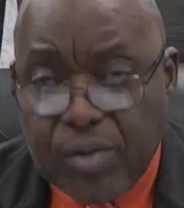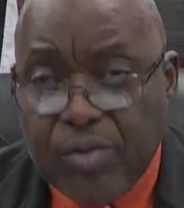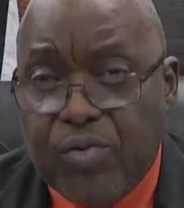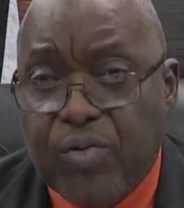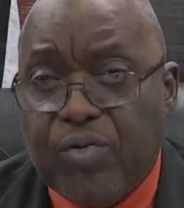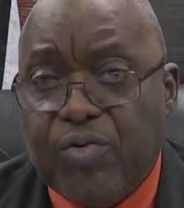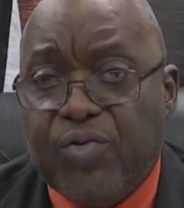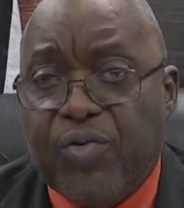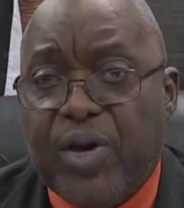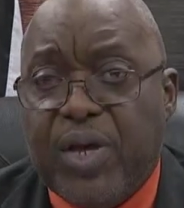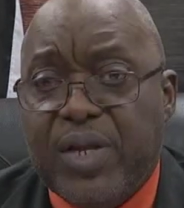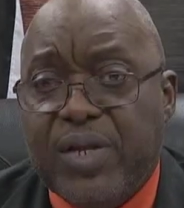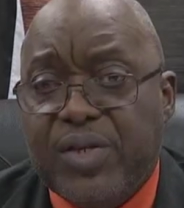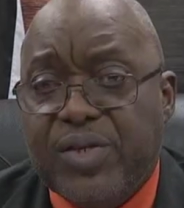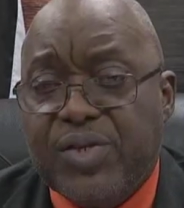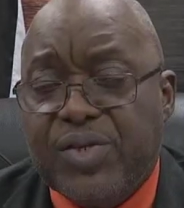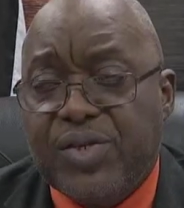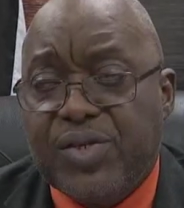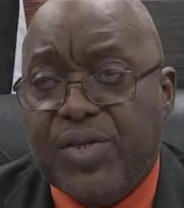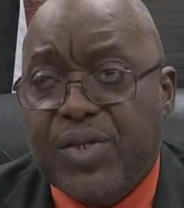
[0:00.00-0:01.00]
New
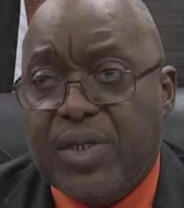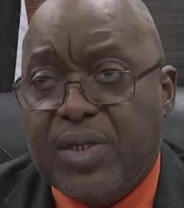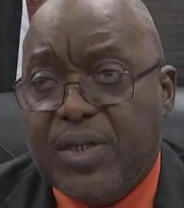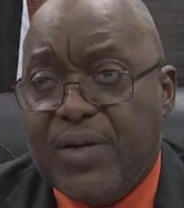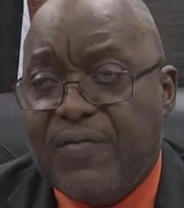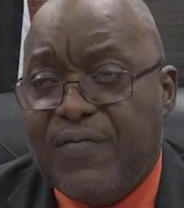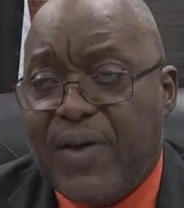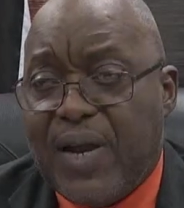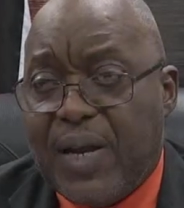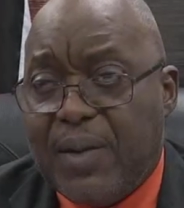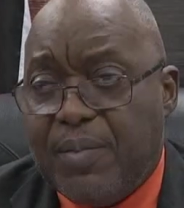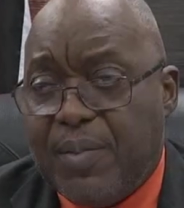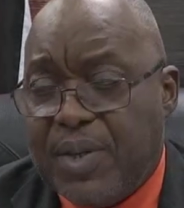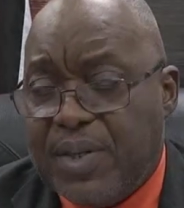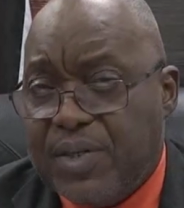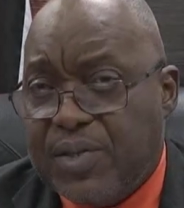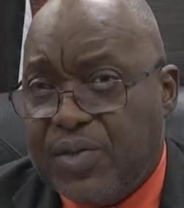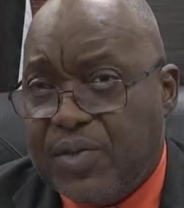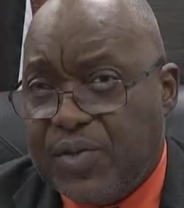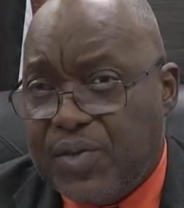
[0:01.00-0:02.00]
Grange
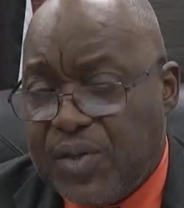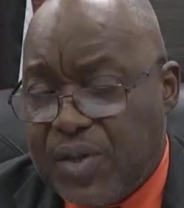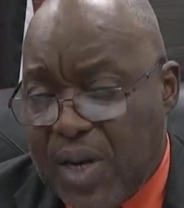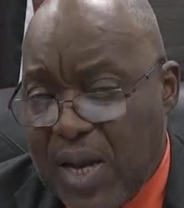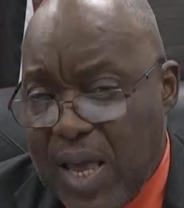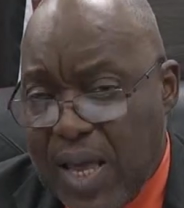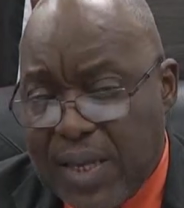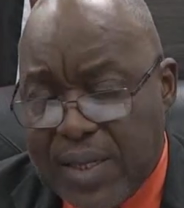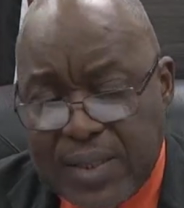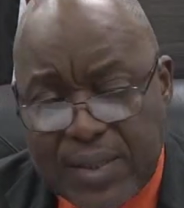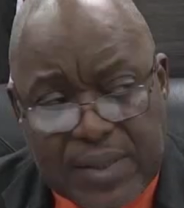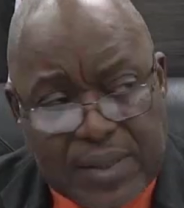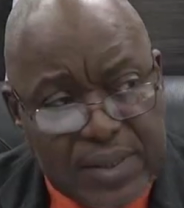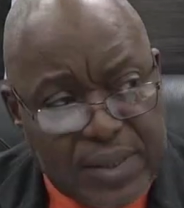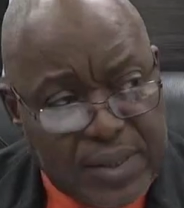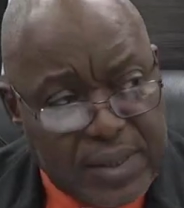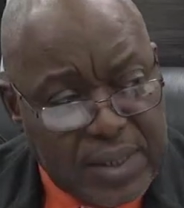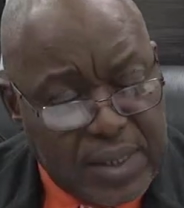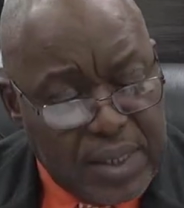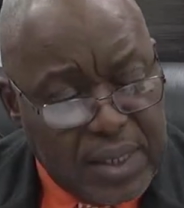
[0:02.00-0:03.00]
Development,
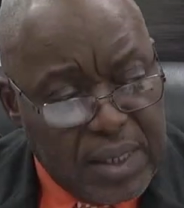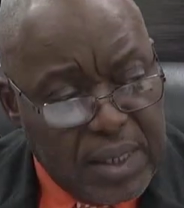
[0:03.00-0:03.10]
Susulands.